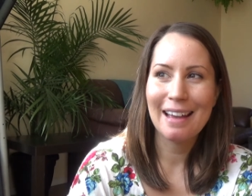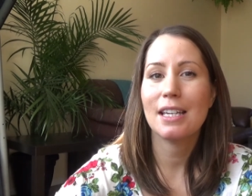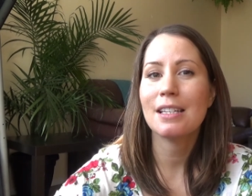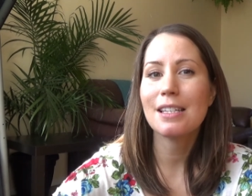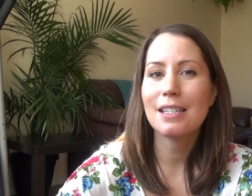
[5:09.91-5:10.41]

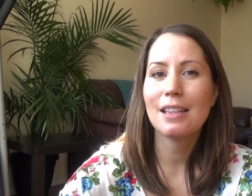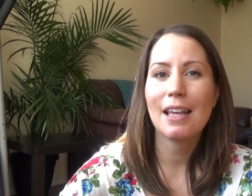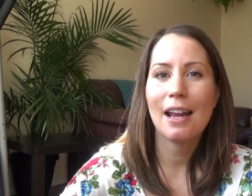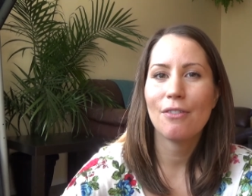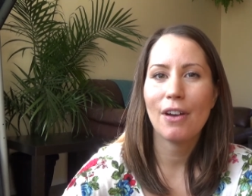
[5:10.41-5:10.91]
The instant
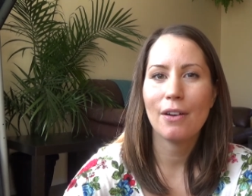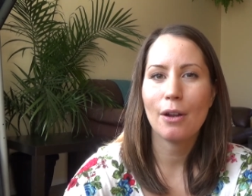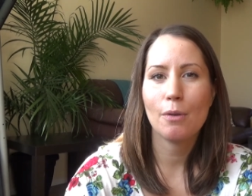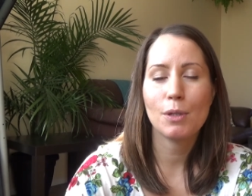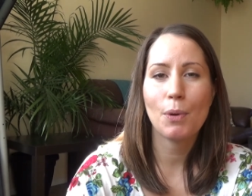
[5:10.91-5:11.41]
that I found
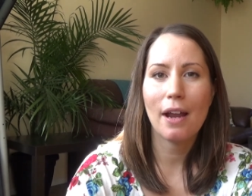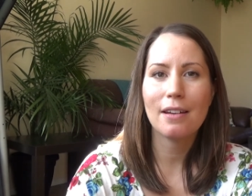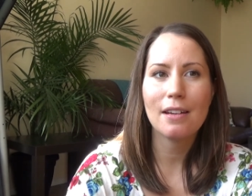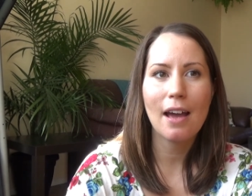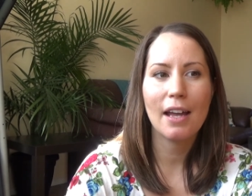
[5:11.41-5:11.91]
out I was
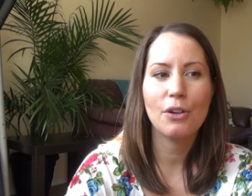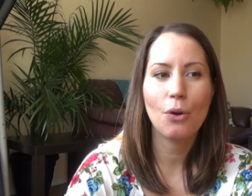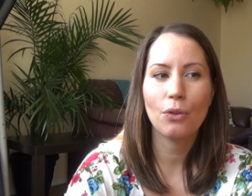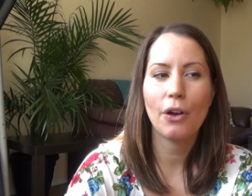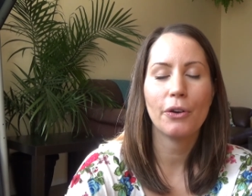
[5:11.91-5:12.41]
pregnant, I
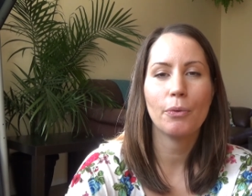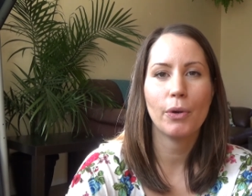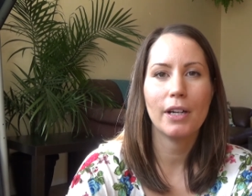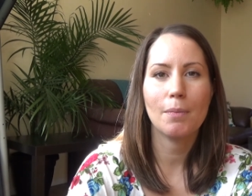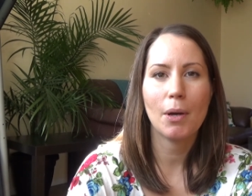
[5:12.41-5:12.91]
no longer
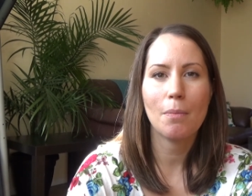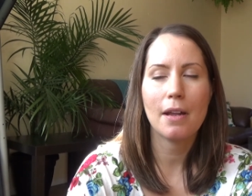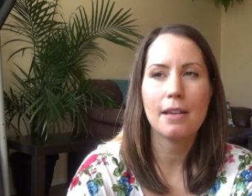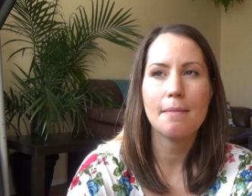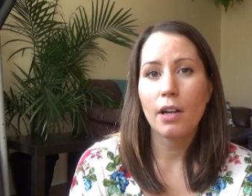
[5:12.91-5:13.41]
worried about
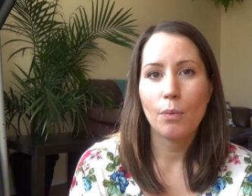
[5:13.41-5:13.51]
money.